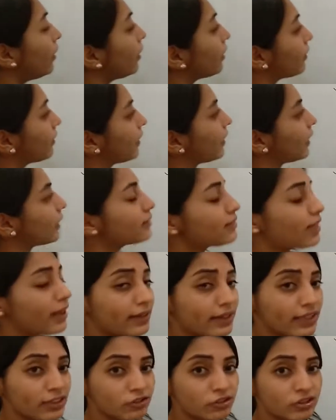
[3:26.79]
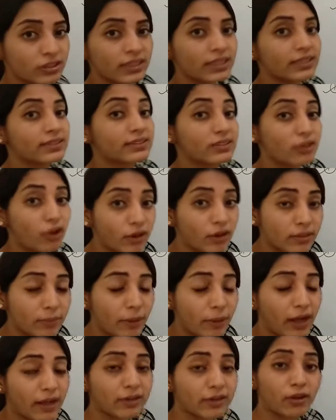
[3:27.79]
that excitation is not a
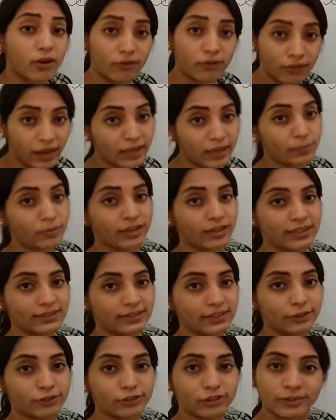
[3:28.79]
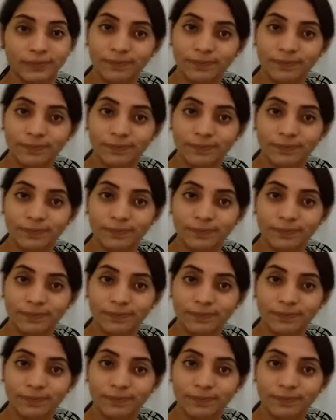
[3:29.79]
part of hybridization.